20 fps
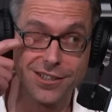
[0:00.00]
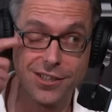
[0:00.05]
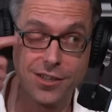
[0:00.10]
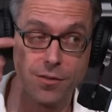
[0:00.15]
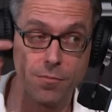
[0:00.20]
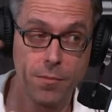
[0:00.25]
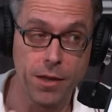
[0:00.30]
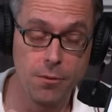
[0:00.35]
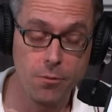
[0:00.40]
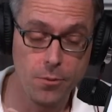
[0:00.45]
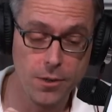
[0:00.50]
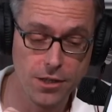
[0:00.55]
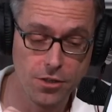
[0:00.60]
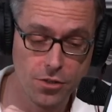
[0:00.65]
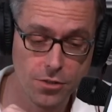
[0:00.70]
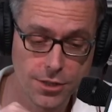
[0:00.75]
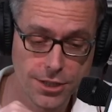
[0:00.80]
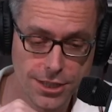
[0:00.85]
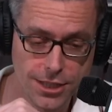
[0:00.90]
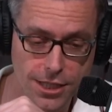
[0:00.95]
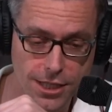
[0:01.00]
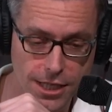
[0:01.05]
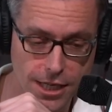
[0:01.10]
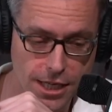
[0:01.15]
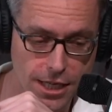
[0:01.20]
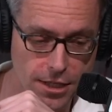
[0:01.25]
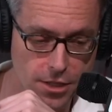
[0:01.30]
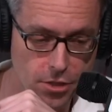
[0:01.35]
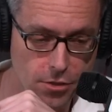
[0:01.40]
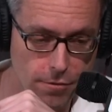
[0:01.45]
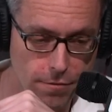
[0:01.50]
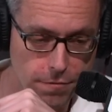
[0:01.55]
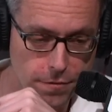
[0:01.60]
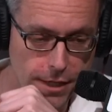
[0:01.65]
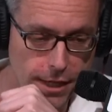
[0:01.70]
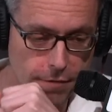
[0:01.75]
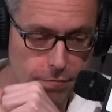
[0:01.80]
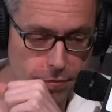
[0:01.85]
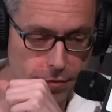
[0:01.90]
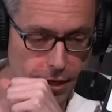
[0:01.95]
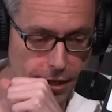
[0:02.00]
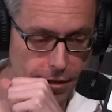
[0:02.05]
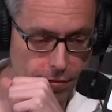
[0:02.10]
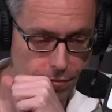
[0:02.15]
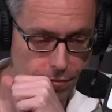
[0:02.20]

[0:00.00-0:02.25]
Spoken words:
Maybe we do see that get to a flat five.